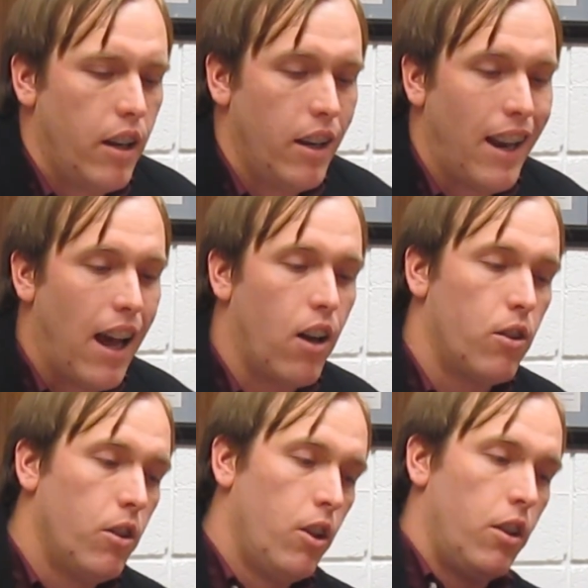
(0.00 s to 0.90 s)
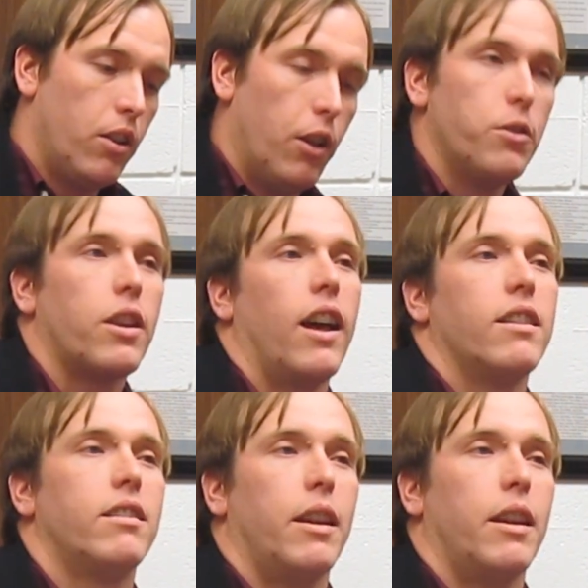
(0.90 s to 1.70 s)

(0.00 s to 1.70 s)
And now those guys